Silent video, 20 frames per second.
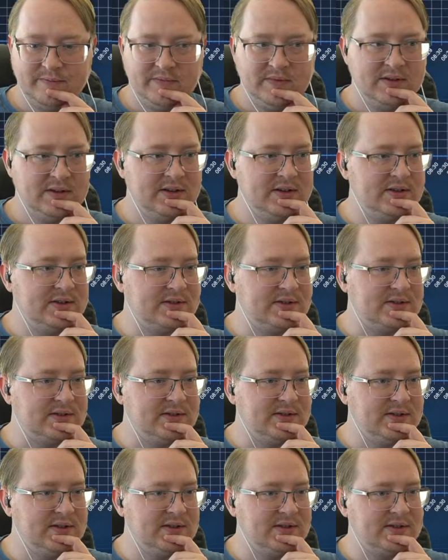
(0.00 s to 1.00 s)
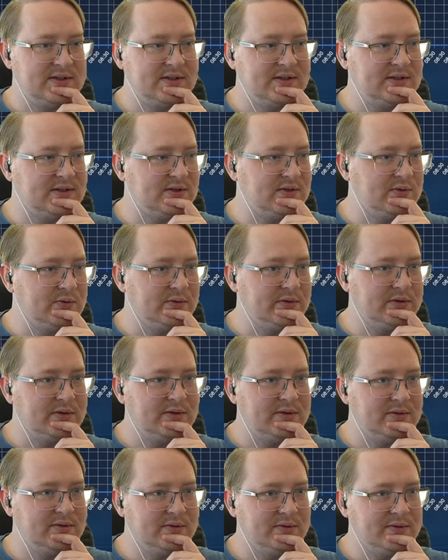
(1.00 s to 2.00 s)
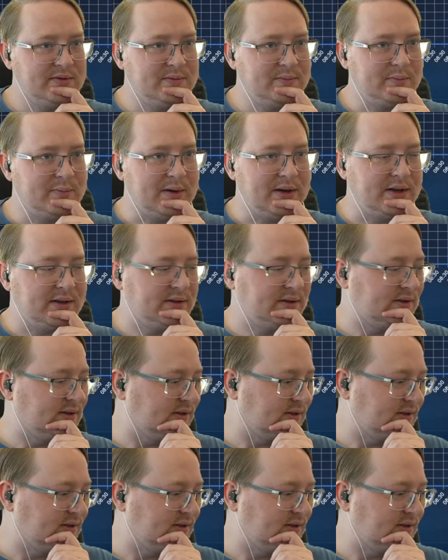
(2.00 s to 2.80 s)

Is this good or bad?